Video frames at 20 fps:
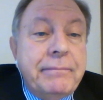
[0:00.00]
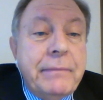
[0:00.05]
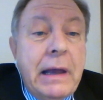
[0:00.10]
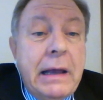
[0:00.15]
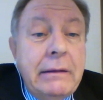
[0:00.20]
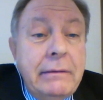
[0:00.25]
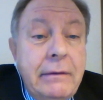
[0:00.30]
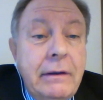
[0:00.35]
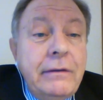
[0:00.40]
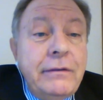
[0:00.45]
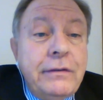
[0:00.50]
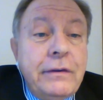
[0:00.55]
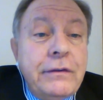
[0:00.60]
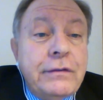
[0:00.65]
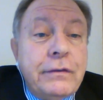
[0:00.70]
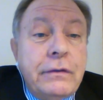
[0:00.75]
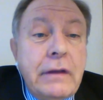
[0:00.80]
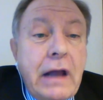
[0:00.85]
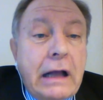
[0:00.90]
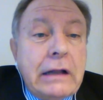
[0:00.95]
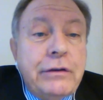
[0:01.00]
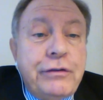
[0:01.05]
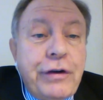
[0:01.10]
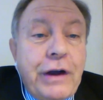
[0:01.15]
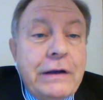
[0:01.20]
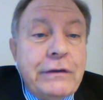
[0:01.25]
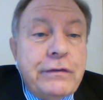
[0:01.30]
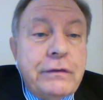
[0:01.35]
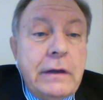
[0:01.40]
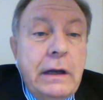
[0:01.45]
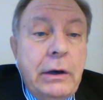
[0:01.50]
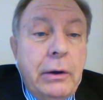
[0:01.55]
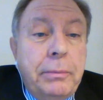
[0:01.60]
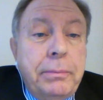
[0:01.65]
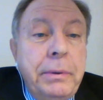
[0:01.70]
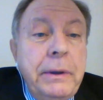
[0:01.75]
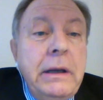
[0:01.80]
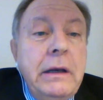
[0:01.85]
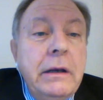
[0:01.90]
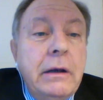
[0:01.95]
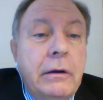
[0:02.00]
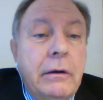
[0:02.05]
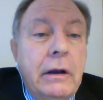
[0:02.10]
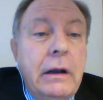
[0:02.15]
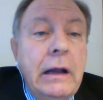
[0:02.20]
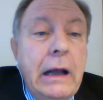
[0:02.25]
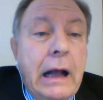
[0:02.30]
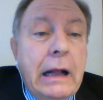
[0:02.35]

and this is not just an opinion,